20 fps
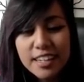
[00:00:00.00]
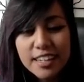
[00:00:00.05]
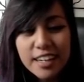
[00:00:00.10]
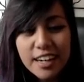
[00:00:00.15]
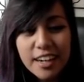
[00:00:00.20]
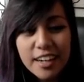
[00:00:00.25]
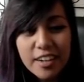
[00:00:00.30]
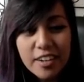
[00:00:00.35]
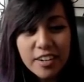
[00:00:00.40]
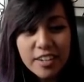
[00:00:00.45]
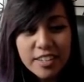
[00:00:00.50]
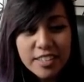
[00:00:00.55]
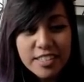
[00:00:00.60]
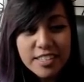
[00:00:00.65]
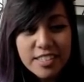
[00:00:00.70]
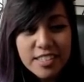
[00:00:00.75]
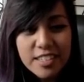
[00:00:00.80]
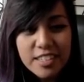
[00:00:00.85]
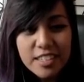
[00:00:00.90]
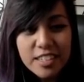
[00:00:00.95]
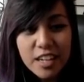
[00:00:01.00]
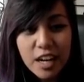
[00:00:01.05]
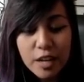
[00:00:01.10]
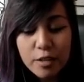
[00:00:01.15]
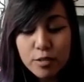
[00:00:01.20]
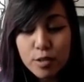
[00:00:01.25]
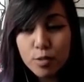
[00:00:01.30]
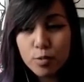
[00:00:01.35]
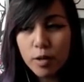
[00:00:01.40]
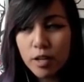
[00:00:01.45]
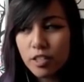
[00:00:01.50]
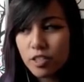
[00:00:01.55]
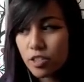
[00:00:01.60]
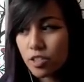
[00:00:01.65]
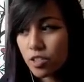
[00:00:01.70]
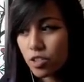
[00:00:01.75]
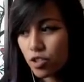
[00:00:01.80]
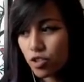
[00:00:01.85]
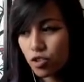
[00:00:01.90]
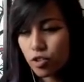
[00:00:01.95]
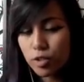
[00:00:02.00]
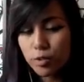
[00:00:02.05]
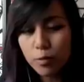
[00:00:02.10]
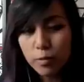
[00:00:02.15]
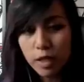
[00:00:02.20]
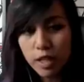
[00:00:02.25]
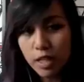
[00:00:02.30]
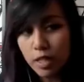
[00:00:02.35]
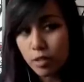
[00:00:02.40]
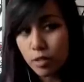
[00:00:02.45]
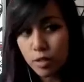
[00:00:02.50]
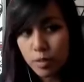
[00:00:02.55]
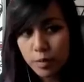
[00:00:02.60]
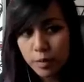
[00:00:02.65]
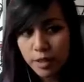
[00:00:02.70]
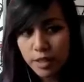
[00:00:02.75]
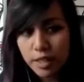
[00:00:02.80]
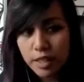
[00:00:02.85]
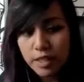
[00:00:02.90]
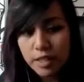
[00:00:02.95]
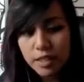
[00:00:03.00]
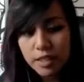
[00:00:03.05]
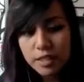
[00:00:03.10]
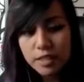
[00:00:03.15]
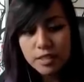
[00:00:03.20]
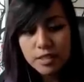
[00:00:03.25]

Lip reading: And I was watching the stream while I was playing